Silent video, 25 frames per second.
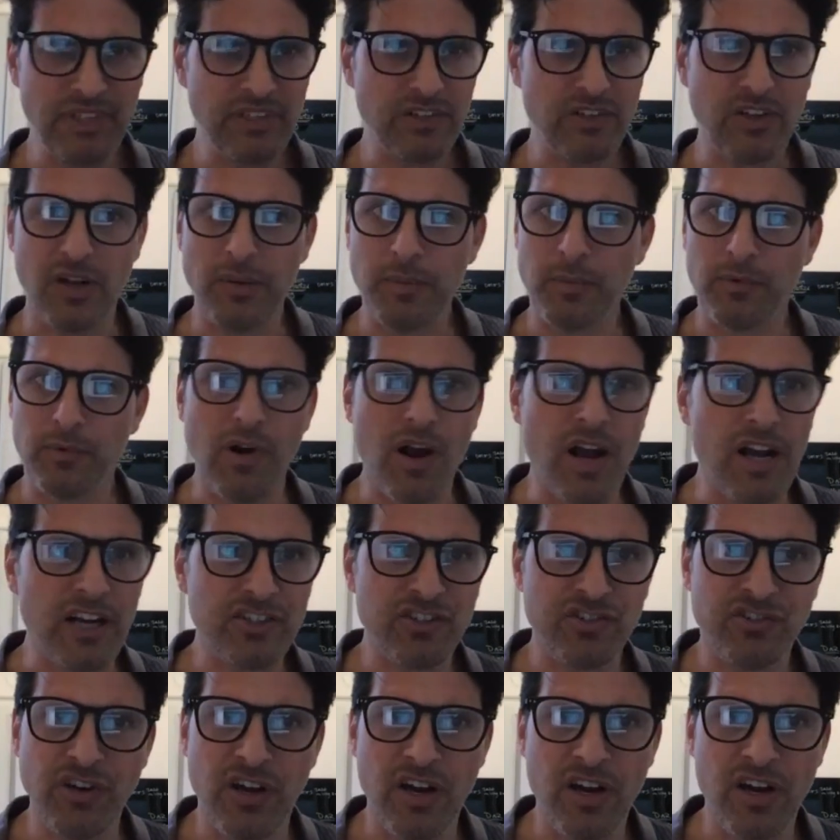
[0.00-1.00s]
call him a rock
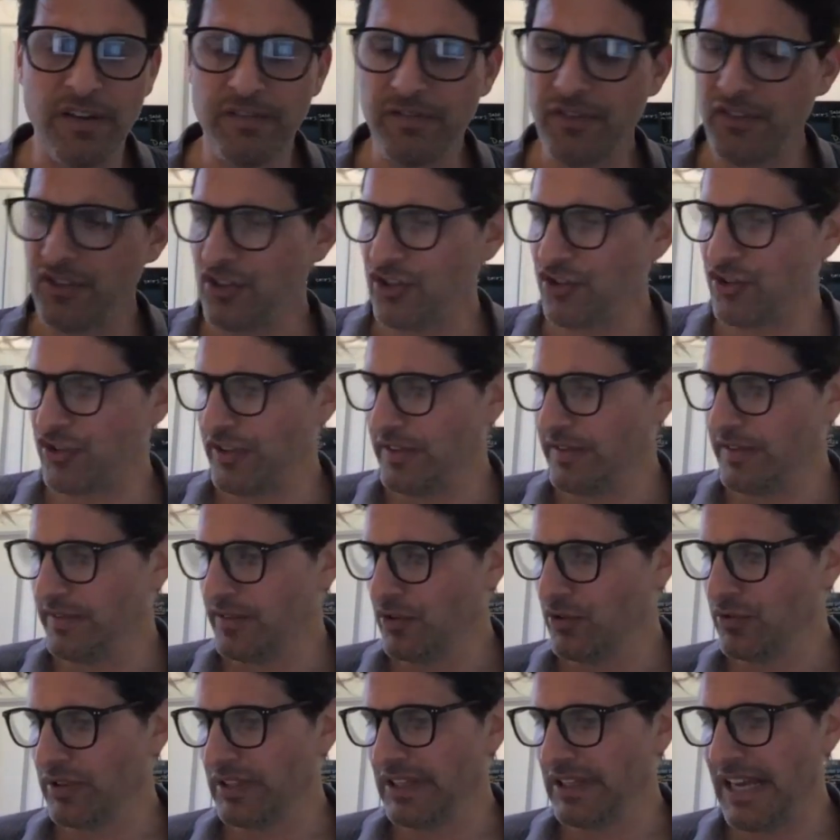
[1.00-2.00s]
star physician
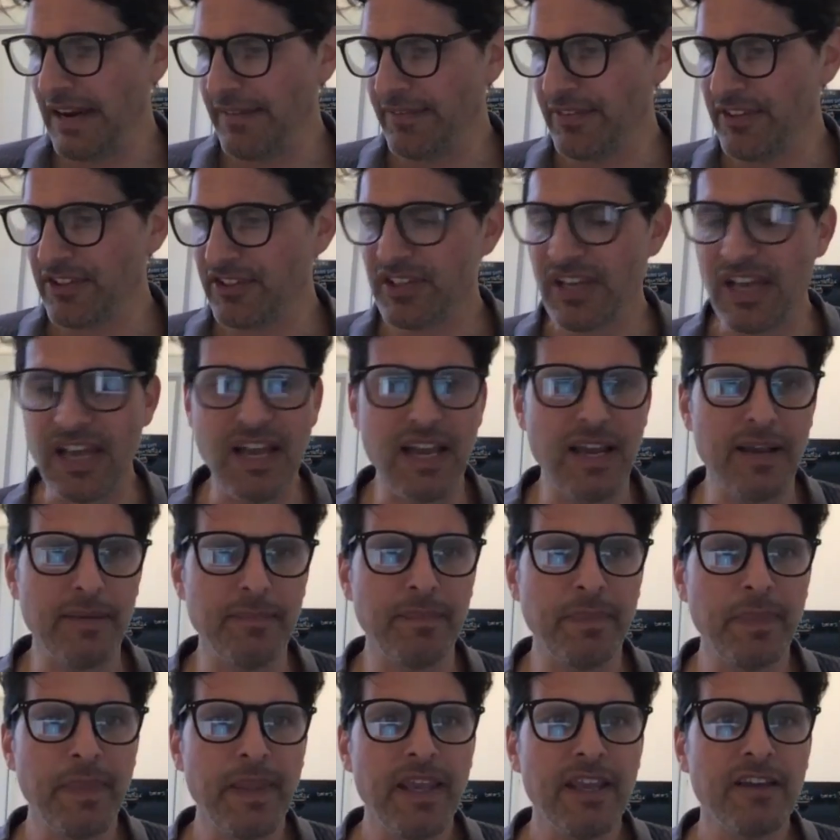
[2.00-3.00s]
who's alive at the
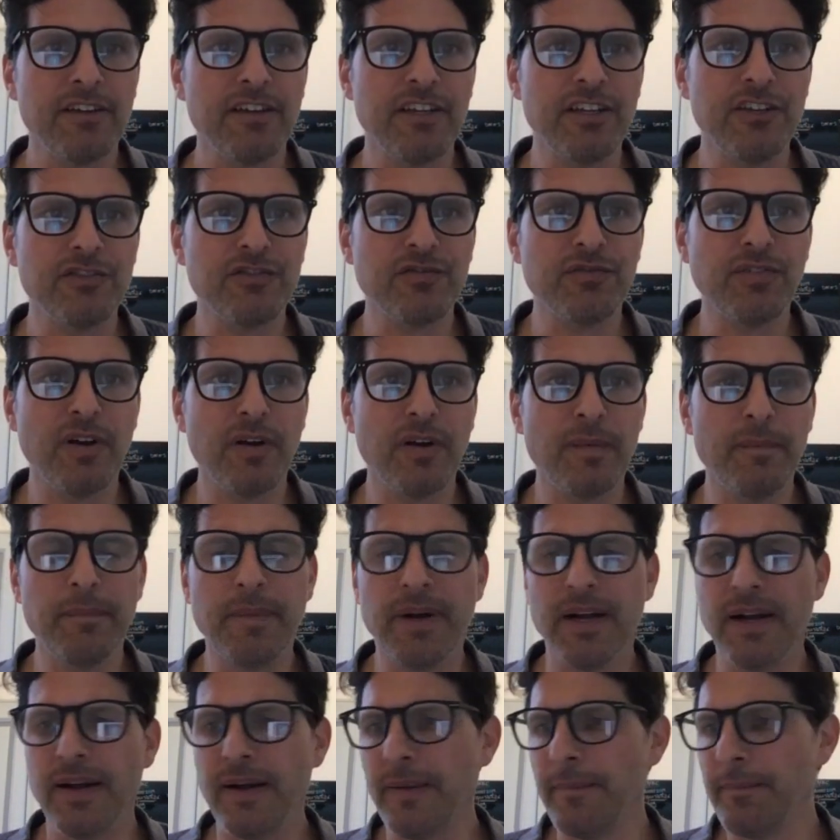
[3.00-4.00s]
time. He's from
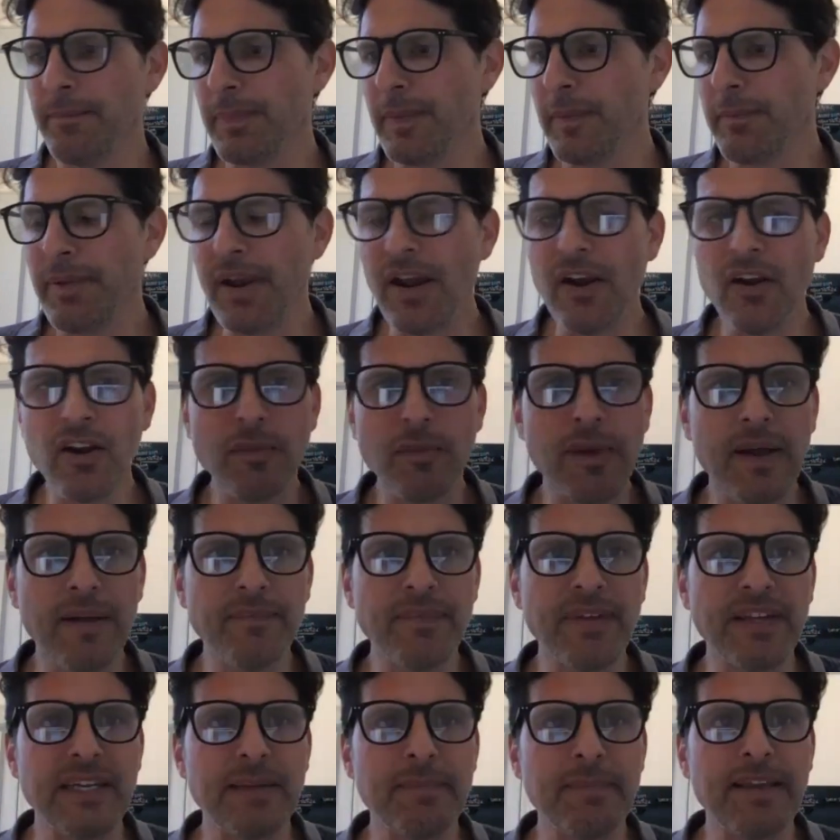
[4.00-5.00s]
uh,
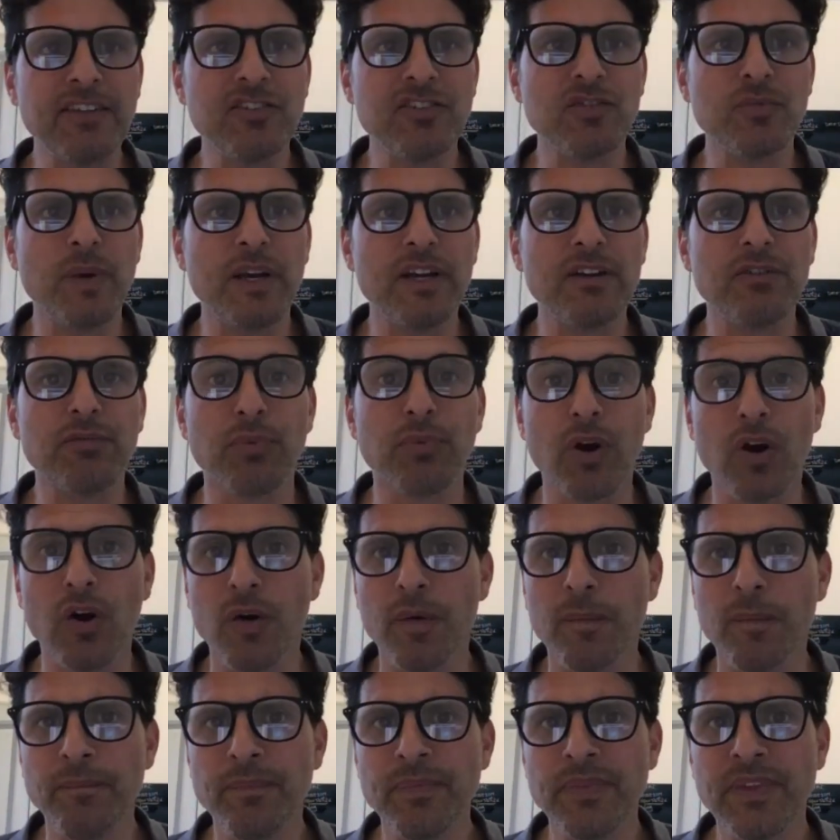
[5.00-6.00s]
and he makes his way to
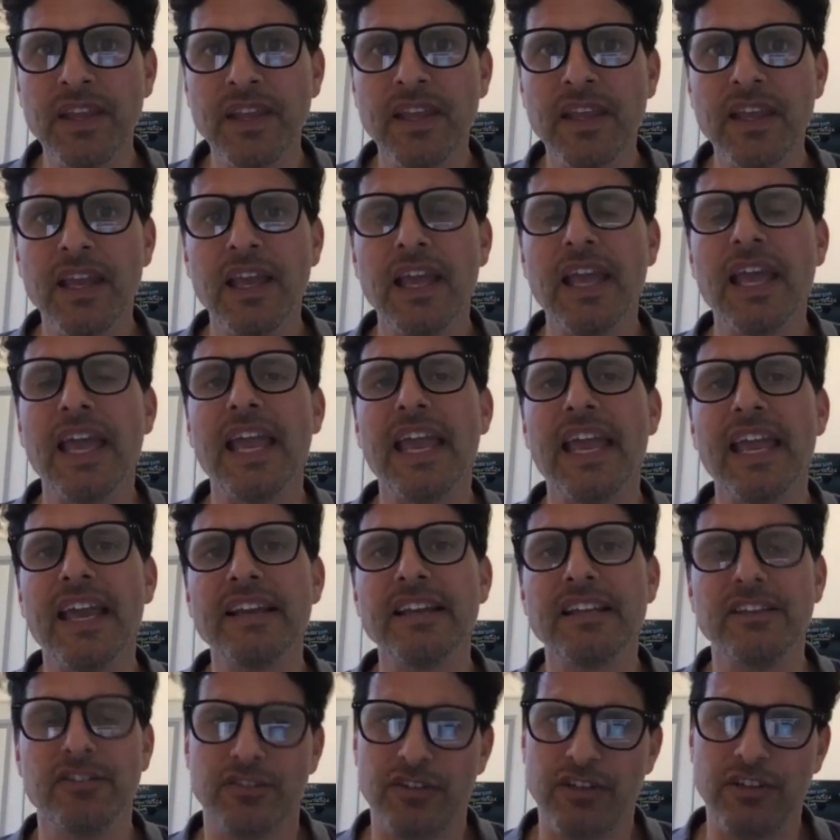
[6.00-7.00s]
Rome and
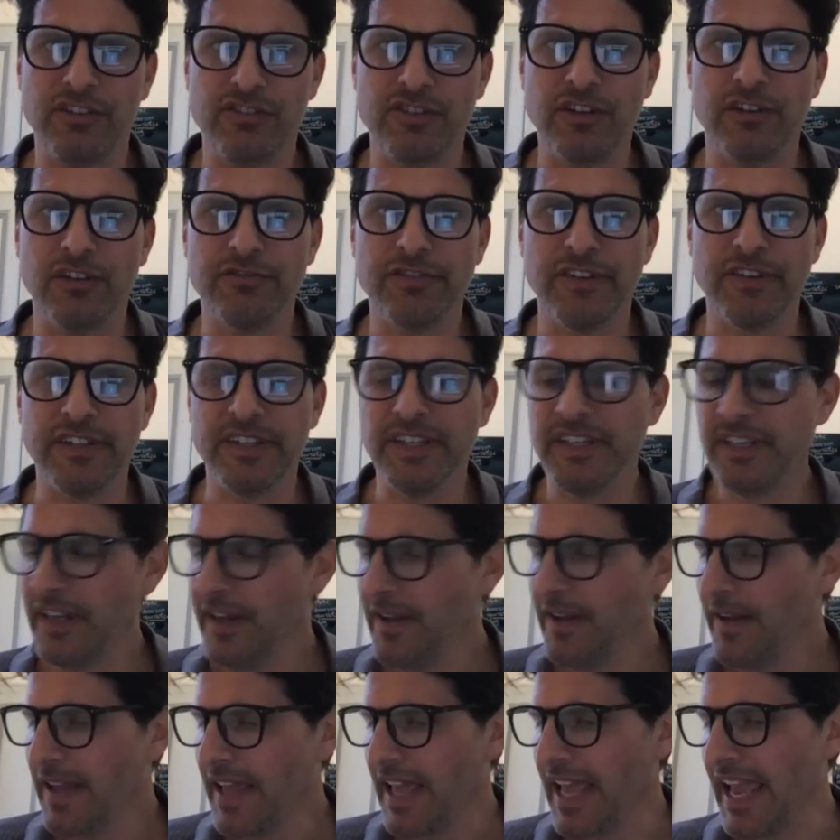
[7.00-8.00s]
he's self funded
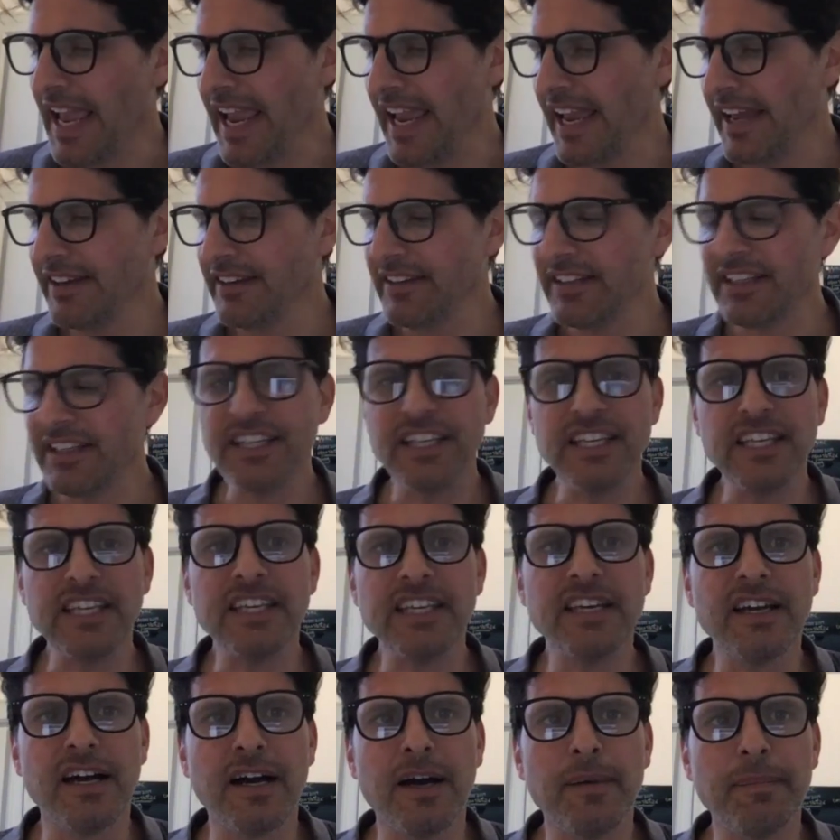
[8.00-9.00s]
and
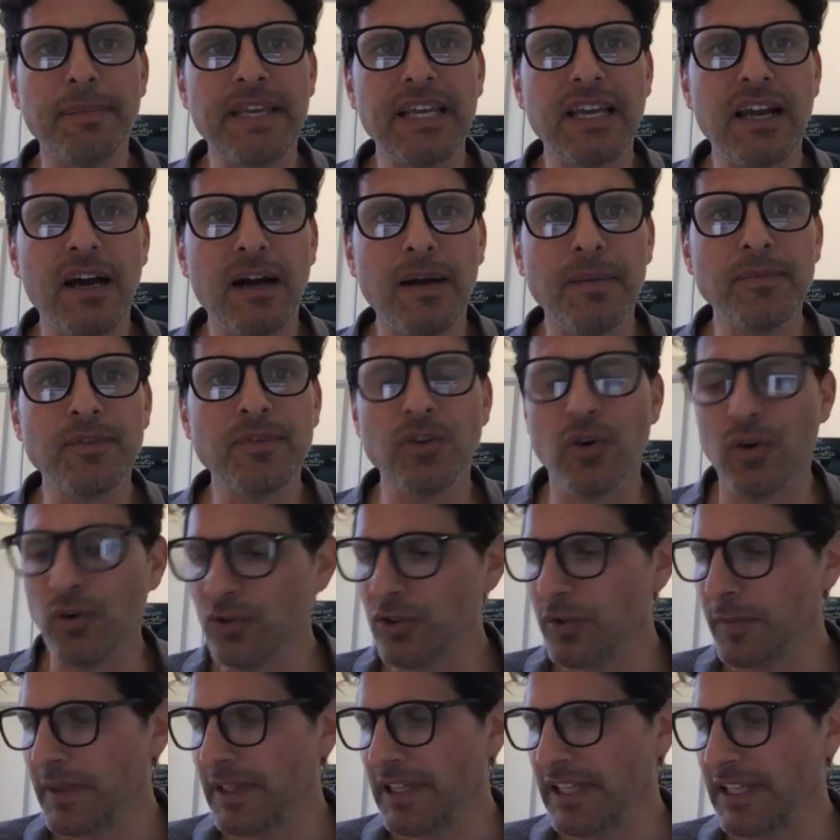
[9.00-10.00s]
he uh, becomes
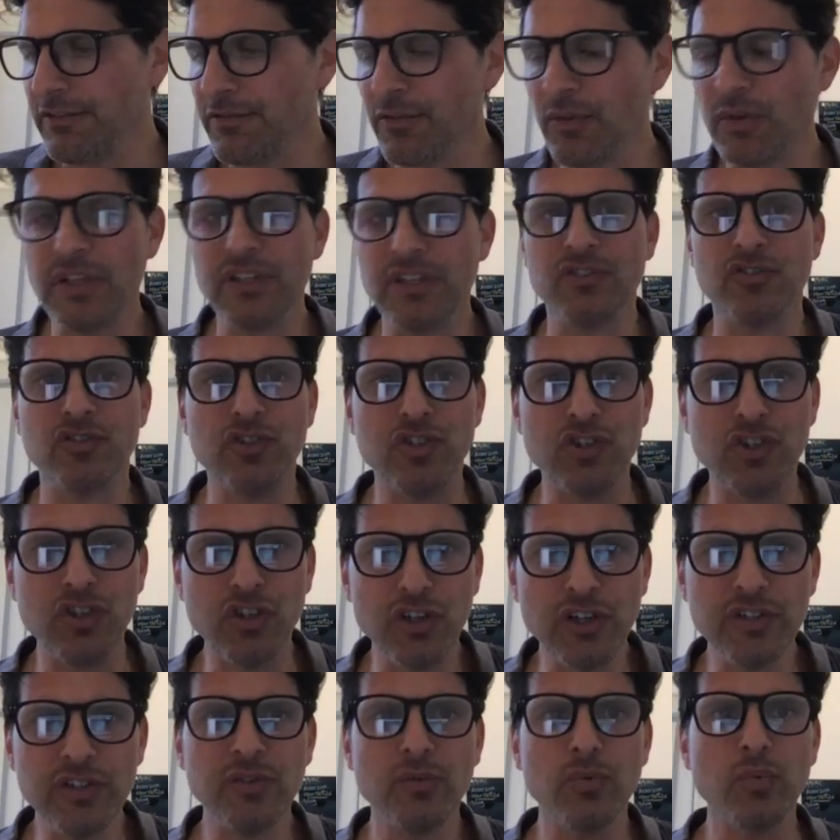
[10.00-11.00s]
ultimately for his
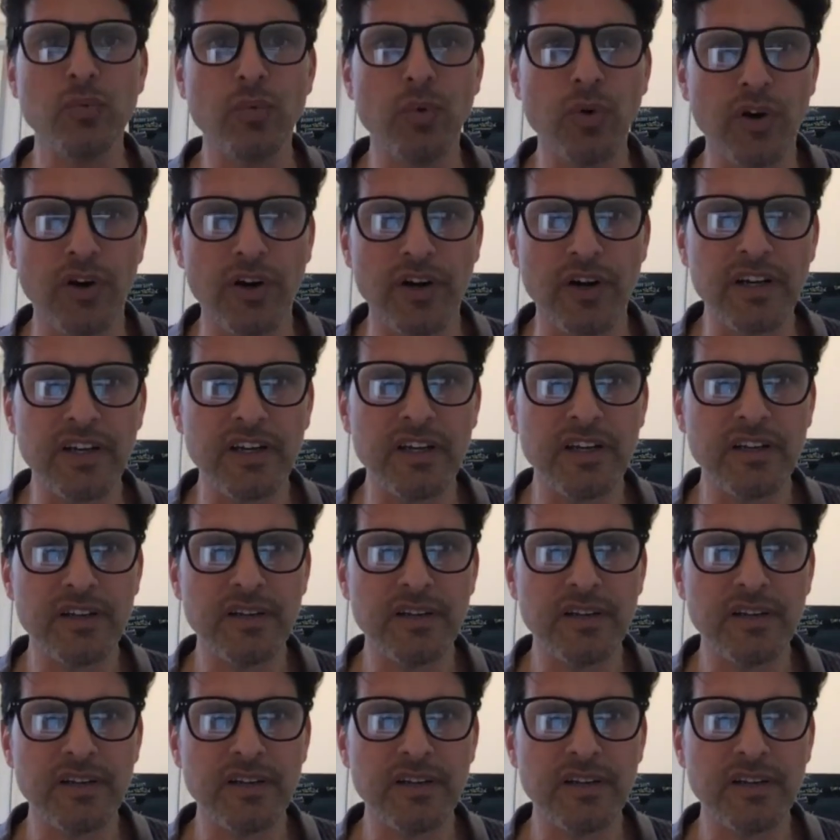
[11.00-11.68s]
good work